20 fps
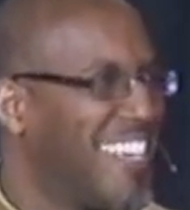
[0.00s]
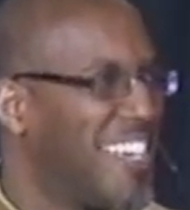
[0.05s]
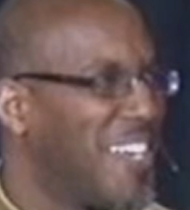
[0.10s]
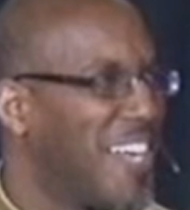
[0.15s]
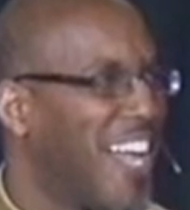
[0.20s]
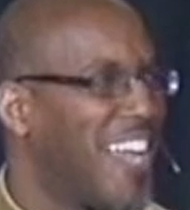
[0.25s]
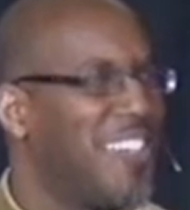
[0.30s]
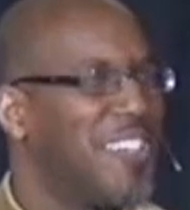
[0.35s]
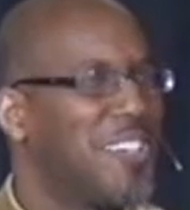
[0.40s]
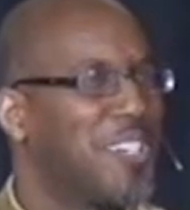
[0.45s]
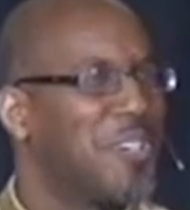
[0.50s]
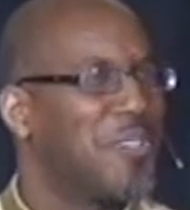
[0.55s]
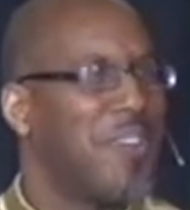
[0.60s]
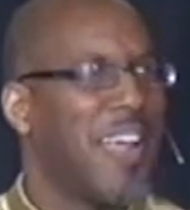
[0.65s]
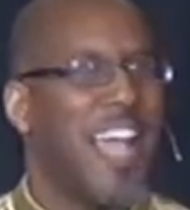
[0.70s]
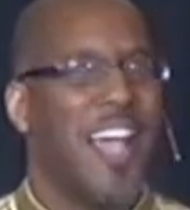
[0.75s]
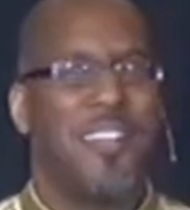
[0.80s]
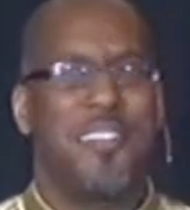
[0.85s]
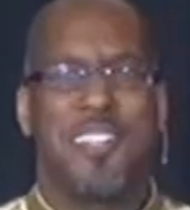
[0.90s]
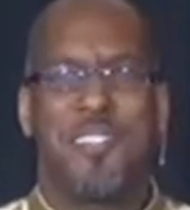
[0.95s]
i look
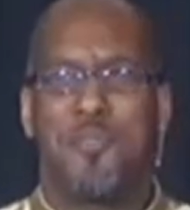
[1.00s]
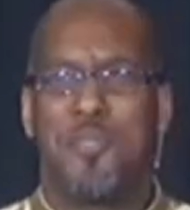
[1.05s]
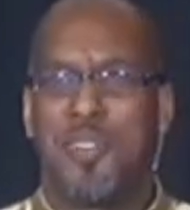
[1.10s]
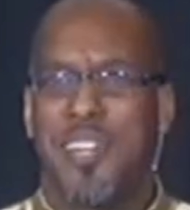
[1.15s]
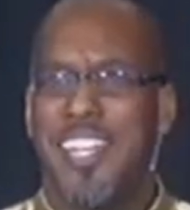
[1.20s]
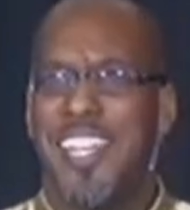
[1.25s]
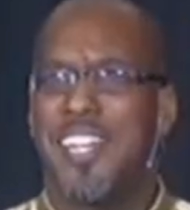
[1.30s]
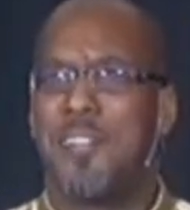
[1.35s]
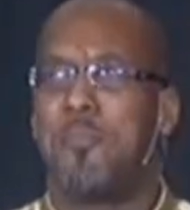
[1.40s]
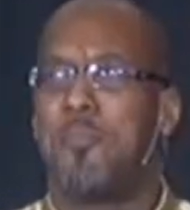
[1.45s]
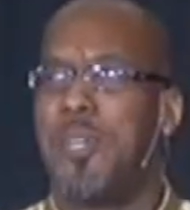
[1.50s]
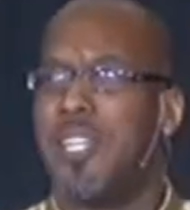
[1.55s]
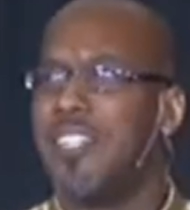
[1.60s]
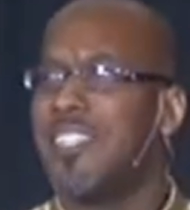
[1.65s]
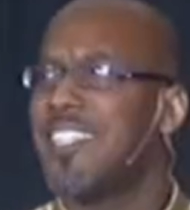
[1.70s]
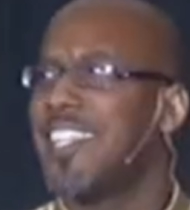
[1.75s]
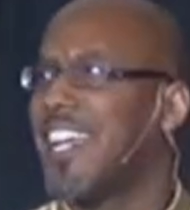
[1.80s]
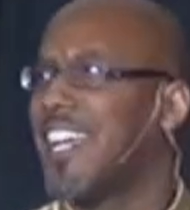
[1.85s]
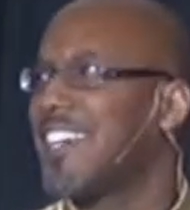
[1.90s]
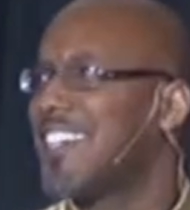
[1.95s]
around and we're in a
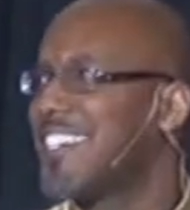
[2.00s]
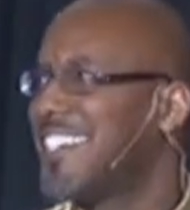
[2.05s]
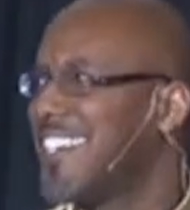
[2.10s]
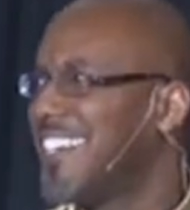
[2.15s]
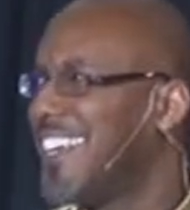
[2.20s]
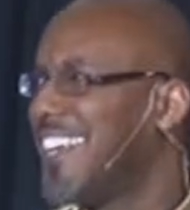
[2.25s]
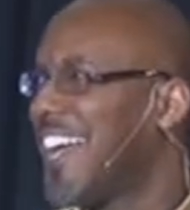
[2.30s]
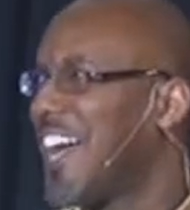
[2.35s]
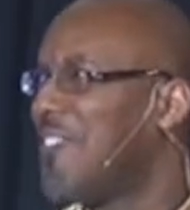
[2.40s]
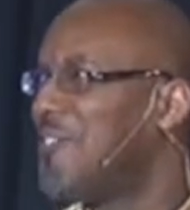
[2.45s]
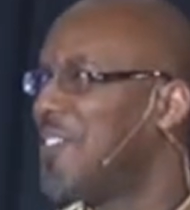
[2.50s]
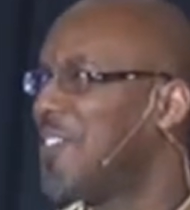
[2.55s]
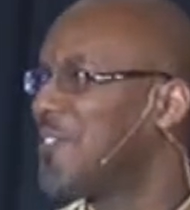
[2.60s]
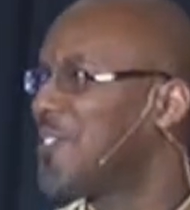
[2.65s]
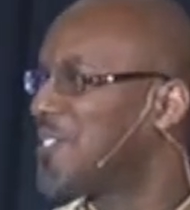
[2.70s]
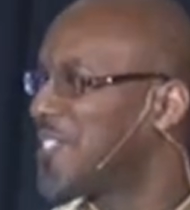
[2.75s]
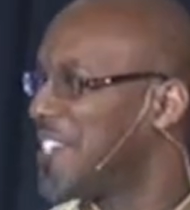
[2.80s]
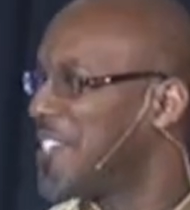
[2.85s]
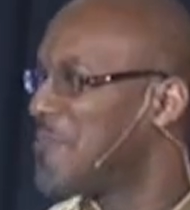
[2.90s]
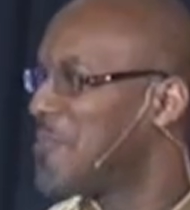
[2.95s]
building i've never
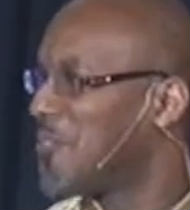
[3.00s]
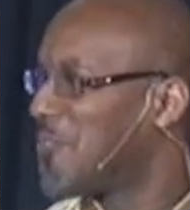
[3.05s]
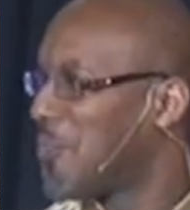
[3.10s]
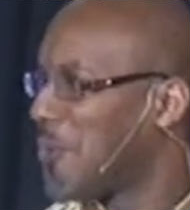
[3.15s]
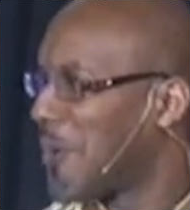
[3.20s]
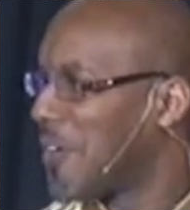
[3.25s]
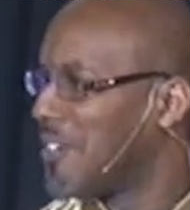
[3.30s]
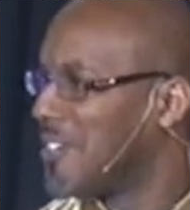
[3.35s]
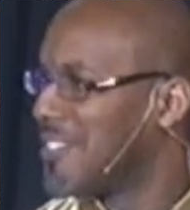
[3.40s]
seen before